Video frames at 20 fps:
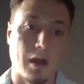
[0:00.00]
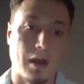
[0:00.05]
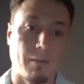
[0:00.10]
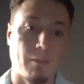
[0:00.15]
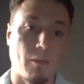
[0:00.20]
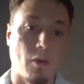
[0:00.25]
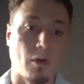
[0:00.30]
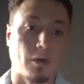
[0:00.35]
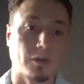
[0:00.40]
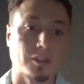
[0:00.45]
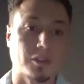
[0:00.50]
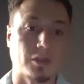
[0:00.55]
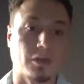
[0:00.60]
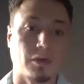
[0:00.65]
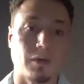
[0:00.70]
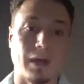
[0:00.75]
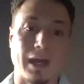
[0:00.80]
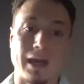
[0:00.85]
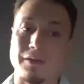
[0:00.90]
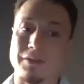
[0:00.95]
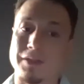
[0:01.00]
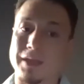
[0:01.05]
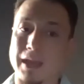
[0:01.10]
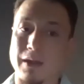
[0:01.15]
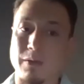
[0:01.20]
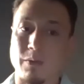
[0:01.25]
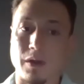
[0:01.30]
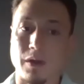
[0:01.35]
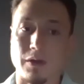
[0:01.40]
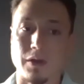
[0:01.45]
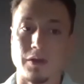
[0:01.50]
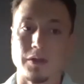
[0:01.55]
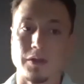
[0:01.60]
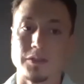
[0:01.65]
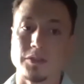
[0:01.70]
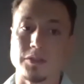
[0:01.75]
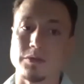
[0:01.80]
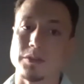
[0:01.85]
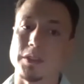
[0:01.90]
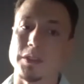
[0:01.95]
Also, healthcare workers
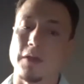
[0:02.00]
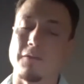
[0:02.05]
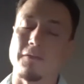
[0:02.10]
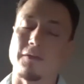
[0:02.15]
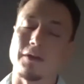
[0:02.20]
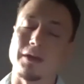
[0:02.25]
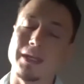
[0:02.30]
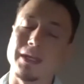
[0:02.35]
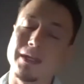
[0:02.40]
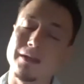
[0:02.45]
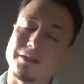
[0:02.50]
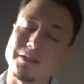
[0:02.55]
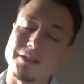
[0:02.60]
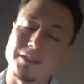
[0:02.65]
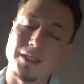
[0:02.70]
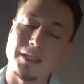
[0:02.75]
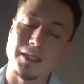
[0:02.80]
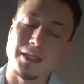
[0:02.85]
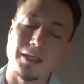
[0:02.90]
who suffer needle stick